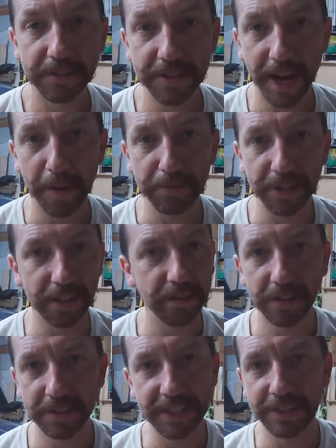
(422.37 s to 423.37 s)
tapped
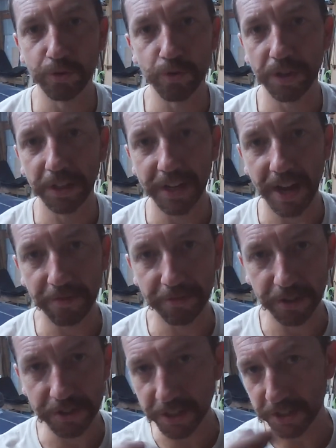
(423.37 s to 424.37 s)
it. Didn't drill it out
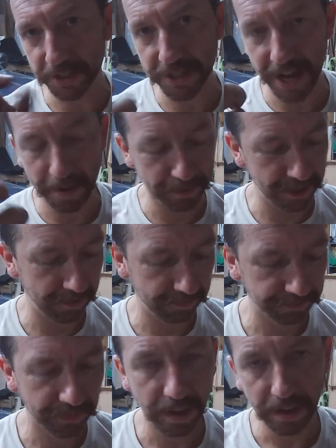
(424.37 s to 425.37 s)
first, I just tapped
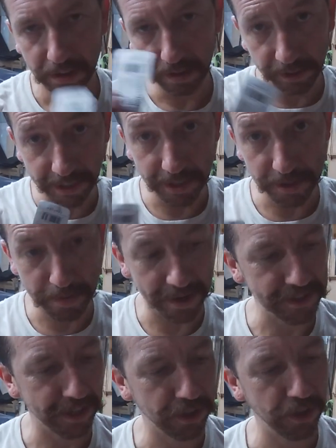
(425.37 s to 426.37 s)
it, cleaned it as
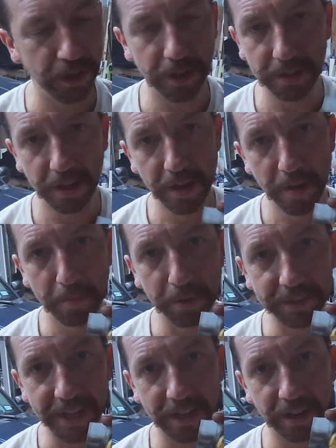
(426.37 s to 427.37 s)
best I could,
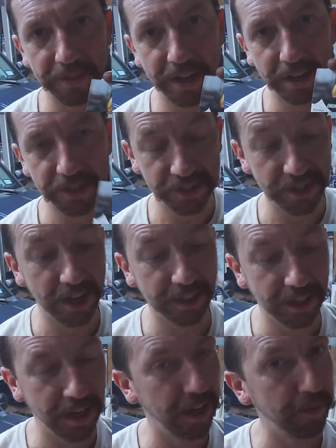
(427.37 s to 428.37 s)
put that on there,
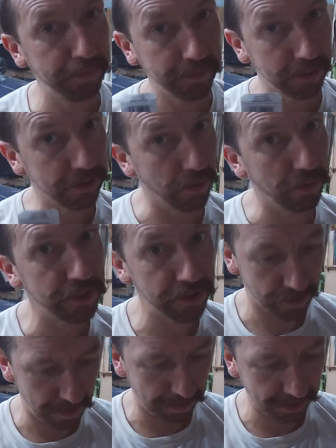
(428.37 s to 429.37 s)
snugged it up. Don't want to
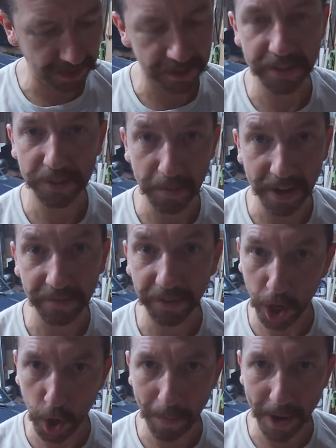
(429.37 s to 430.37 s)
strip it because it's made of
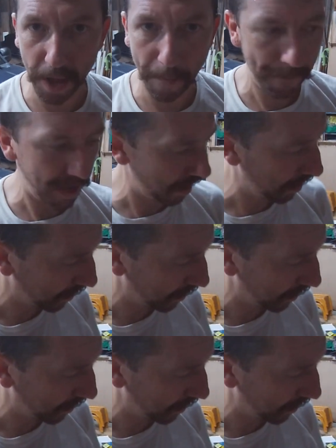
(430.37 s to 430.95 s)
aluminum